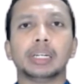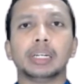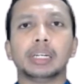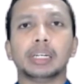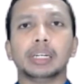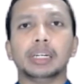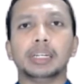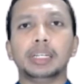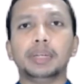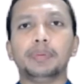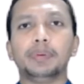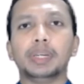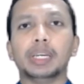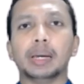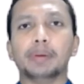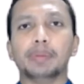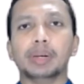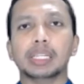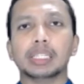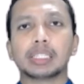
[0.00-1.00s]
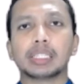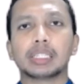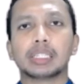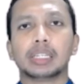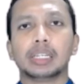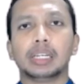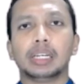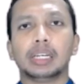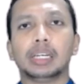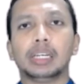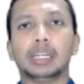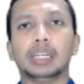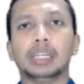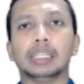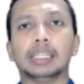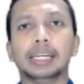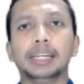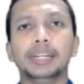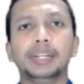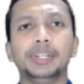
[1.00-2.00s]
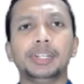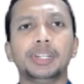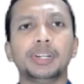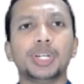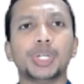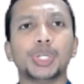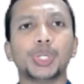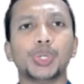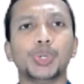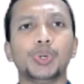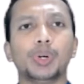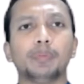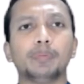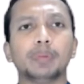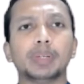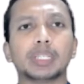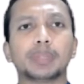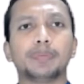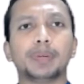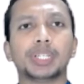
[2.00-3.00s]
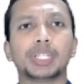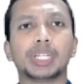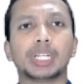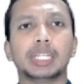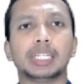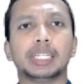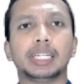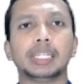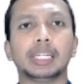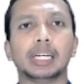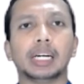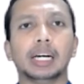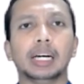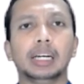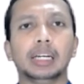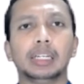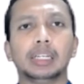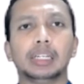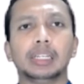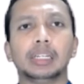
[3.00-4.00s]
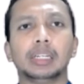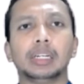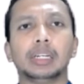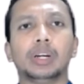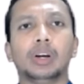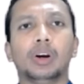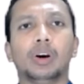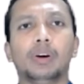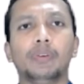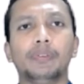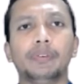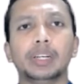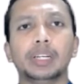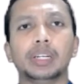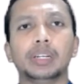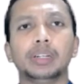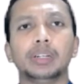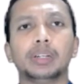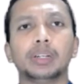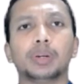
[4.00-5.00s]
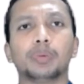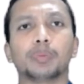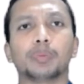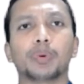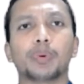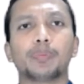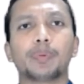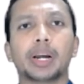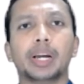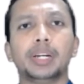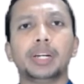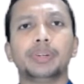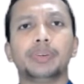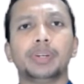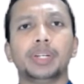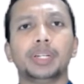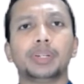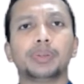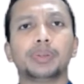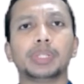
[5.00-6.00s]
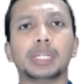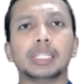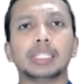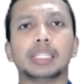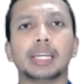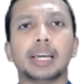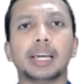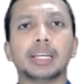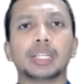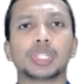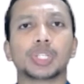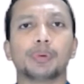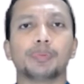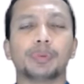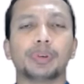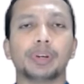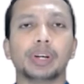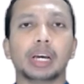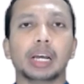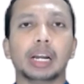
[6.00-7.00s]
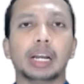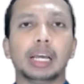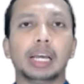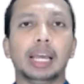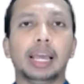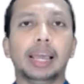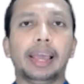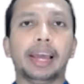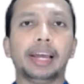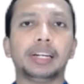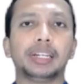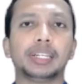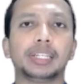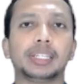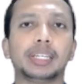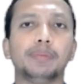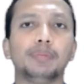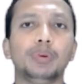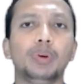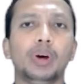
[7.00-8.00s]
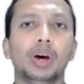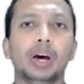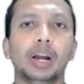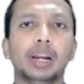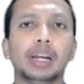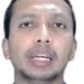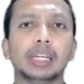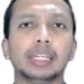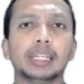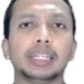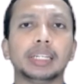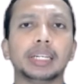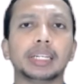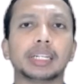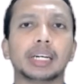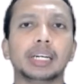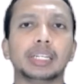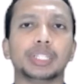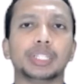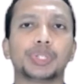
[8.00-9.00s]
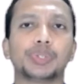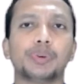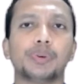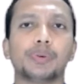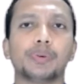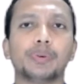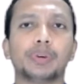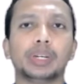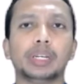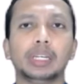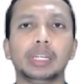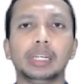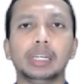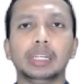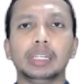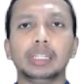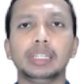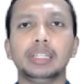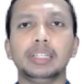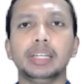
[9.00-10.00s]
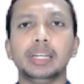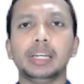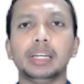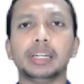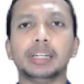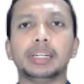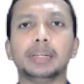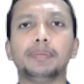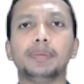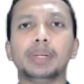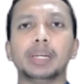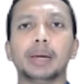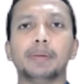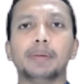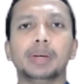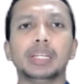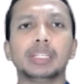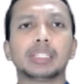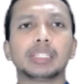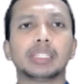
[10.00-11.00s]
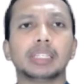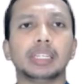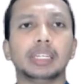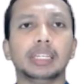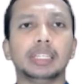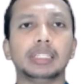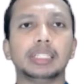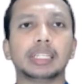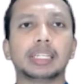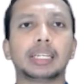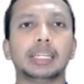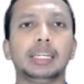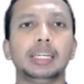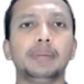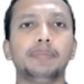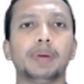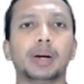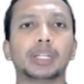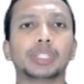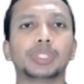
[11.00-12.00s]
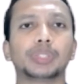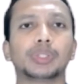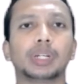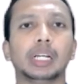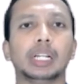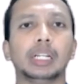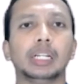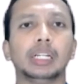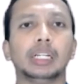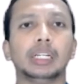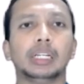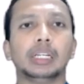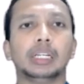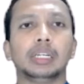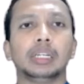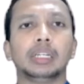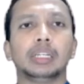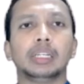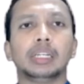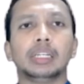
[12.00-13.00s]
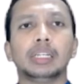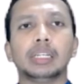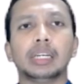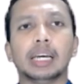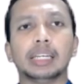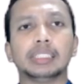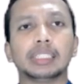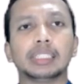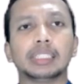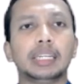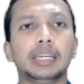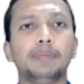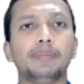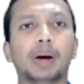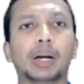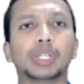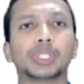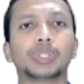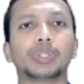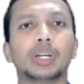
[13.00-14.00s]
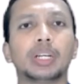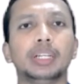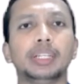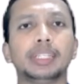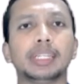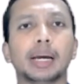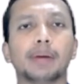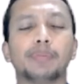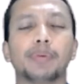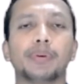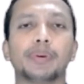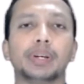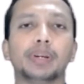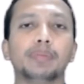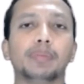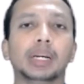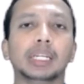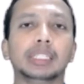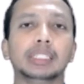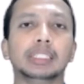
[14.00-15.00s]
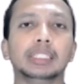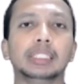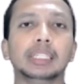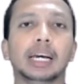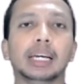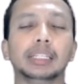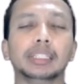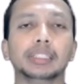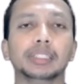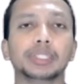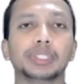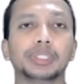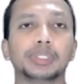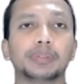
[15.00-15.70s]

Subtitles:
DBMS. The integration of spatial data, often proprietary to the GIS software, and tabular data stored in a DBMS is a key functionality afforded by GIS.